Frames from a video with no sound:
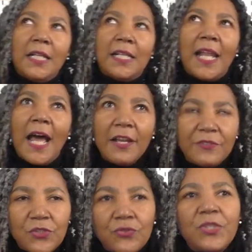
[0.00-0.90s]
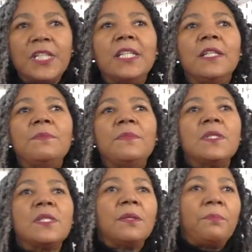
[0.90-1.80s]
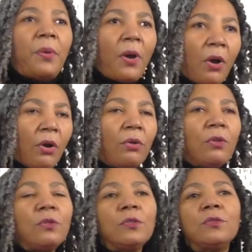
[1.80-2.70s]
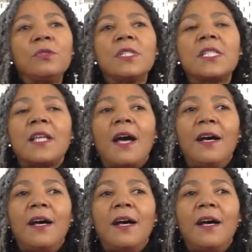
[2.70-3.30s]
live streams, polls,